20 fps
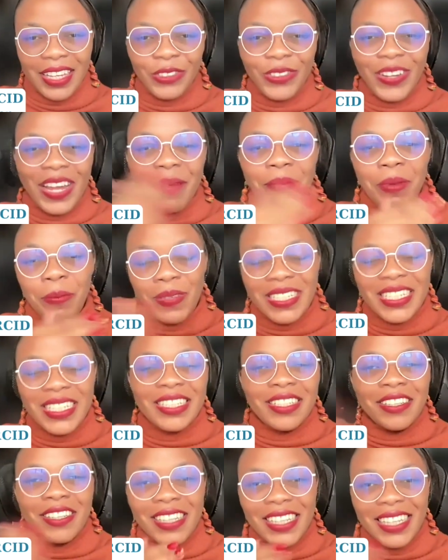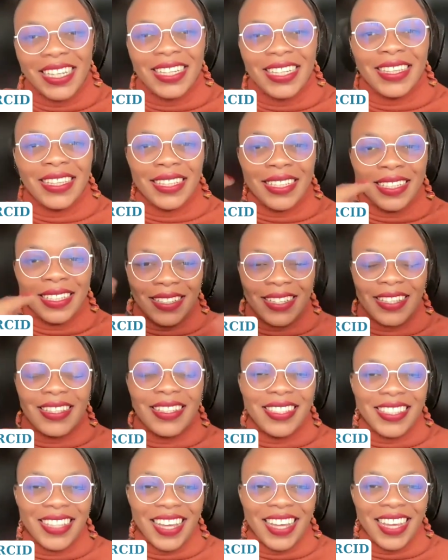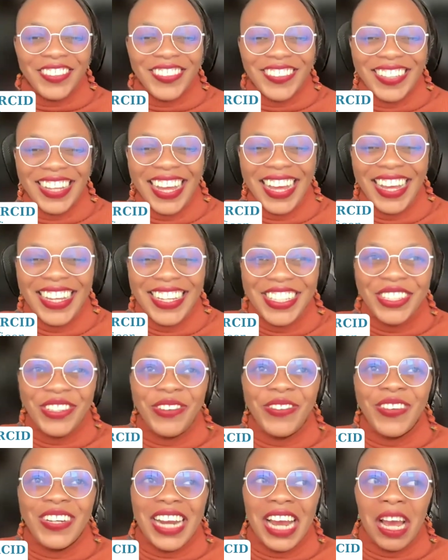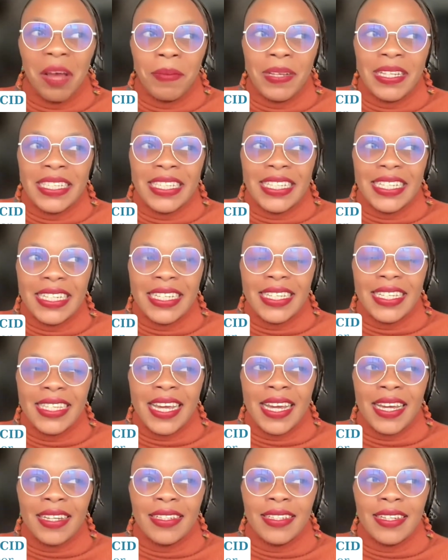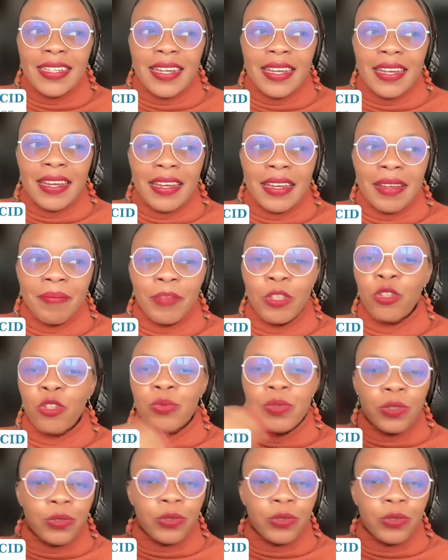it will happen pretty early in the cycle. So what happens is that you